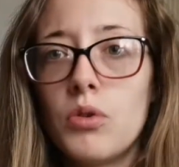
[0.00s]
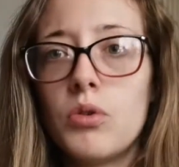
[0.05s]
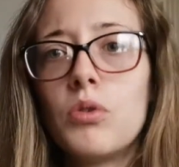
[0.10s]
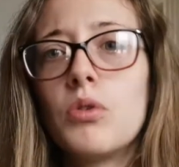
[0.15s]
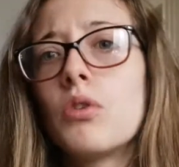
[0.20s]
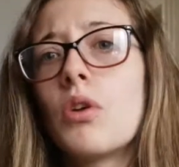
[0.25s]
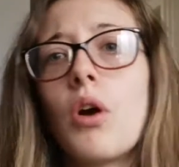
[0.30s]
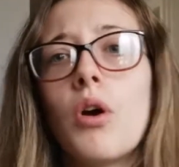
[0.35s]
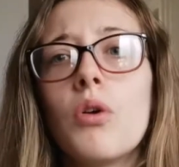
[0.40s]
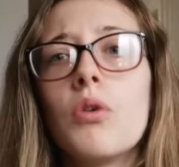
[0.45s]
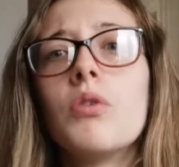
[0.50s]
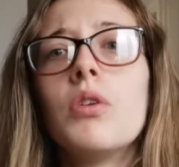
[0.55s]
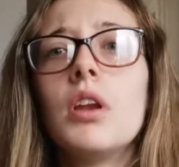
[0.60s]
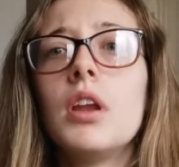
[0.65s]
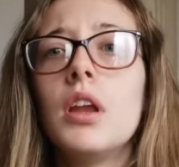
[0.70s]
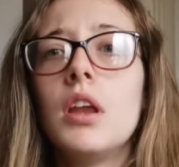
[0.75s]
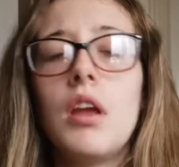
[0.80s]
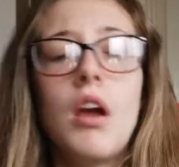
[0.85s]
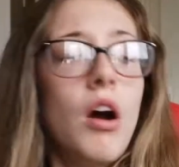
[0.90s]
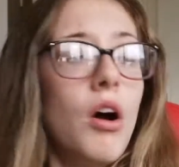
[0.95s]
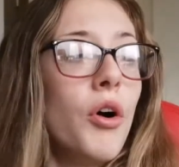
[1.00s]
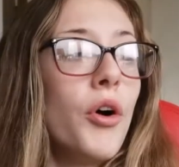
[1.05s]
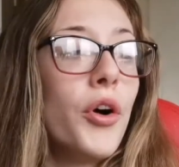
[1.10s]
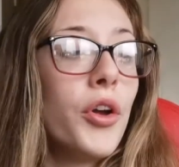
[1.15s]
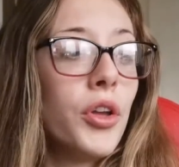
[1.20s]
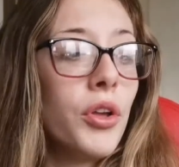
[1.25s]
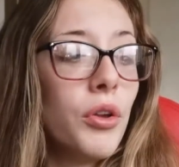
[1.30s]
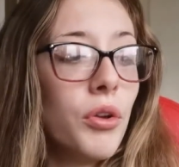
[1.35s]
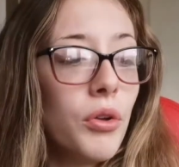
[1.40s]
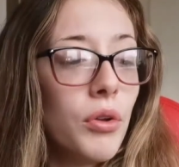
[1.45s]
not only are
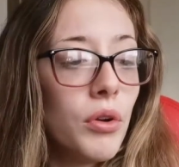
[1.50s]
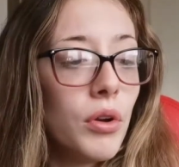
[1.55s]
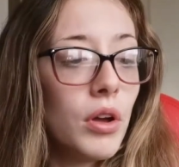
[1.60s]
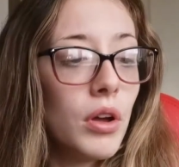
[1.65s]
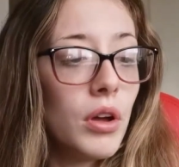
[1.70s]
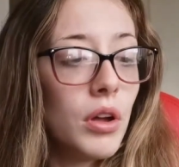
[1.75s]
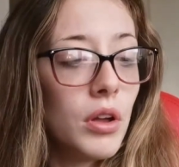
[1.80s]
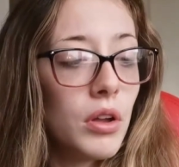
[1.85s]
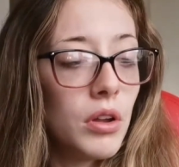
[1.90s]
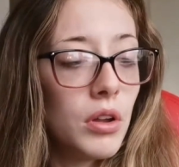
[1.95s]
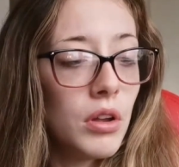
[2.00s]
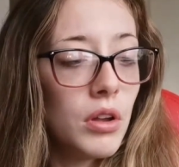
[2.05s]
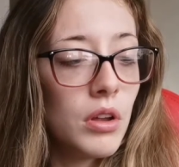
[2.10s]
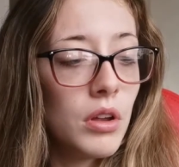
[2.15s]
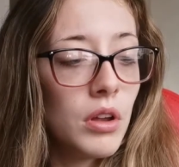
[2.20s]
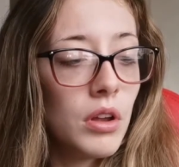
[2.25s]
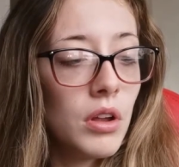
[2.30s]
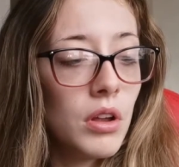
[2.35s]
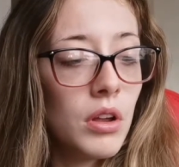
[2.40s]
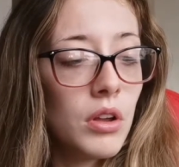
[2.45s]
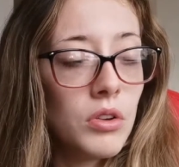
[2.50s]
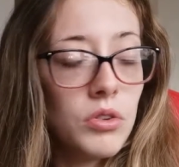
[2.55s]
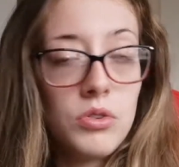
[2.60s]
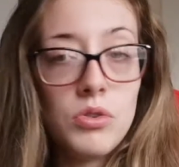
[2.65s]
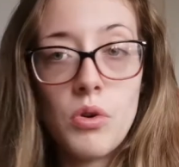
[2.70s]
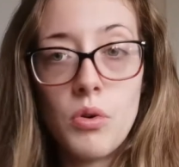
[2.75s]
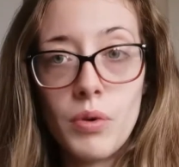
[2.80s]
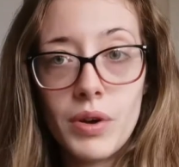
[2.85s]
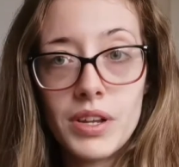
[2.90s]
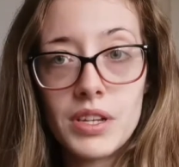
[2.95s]
you
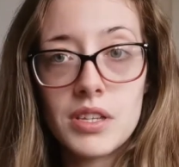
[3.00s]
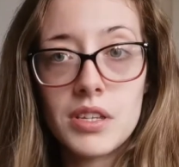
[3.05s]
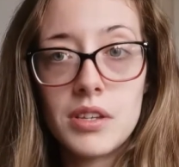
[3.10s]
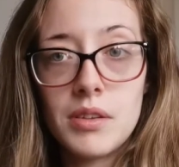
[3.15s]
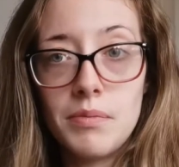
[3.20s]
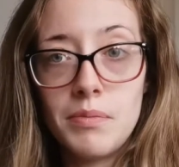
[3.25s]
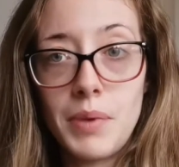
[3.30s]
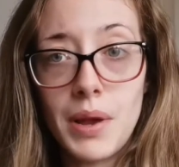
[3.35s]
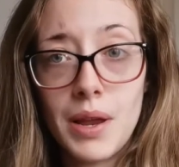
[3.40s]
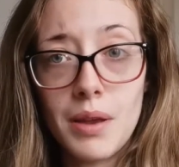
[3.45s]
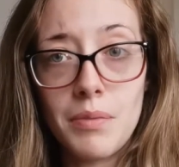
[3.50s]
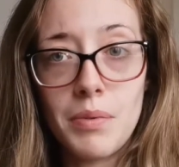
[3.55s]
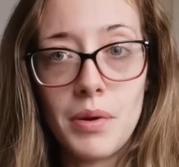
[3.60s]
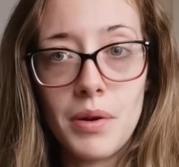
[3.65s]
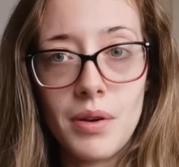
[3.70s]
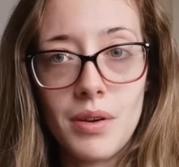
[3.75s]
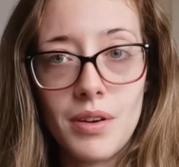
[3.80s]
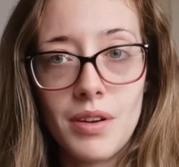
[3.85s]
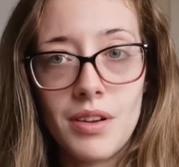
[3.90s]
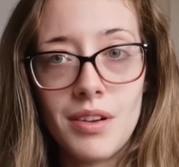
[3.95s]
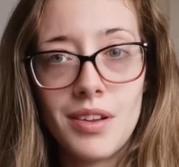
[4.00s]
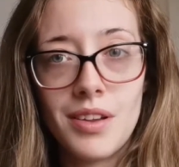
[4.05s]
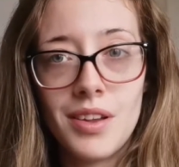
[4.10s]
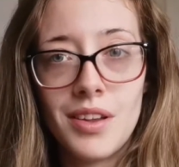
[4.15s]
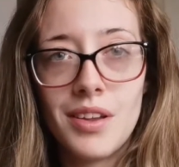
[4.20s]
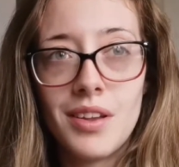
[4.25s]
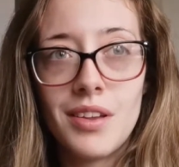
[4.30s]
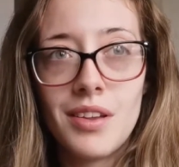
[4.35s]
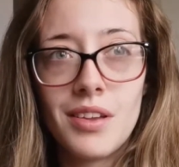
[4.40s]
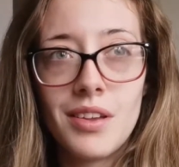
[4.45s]
not wasting paper,
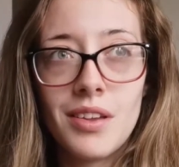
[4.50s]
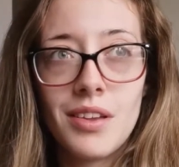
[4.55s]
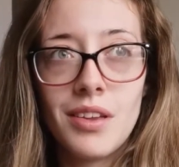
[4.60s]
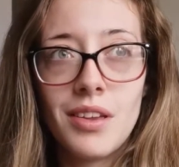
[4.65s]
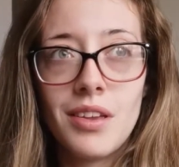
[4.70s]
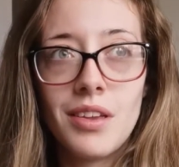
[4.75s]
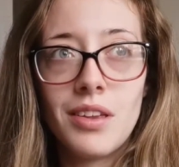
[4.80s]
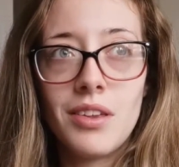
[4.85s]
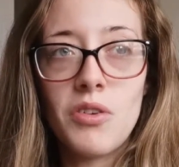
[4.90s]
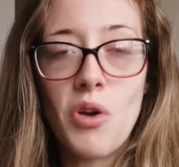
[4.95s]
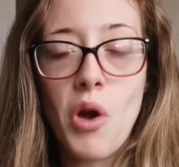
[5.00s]
you're